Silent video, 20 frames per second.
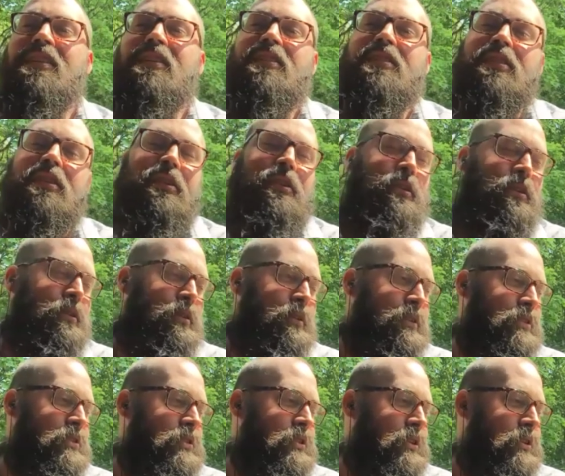to
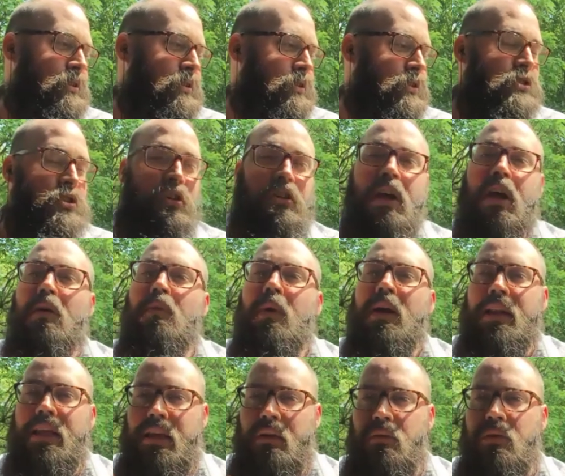know when
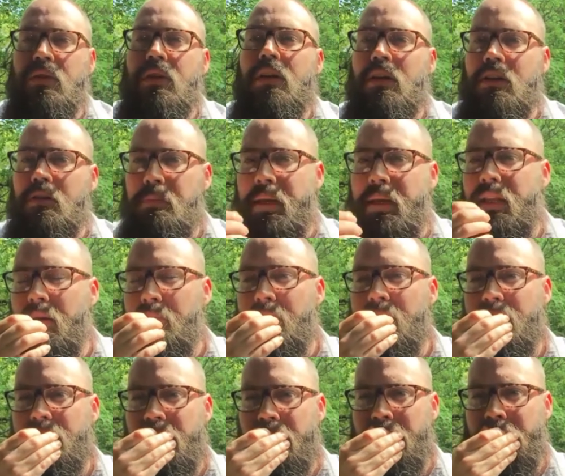he was going to speed up and
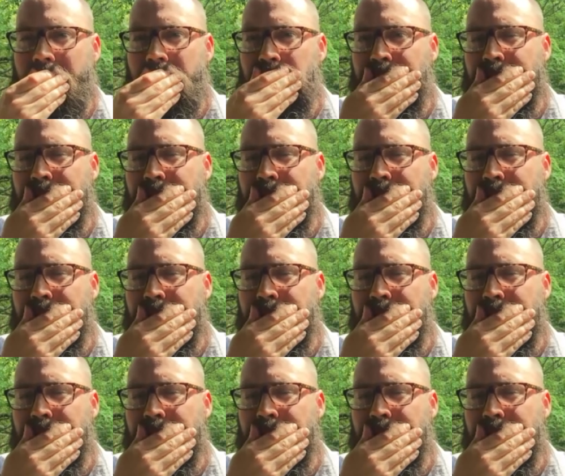slow down.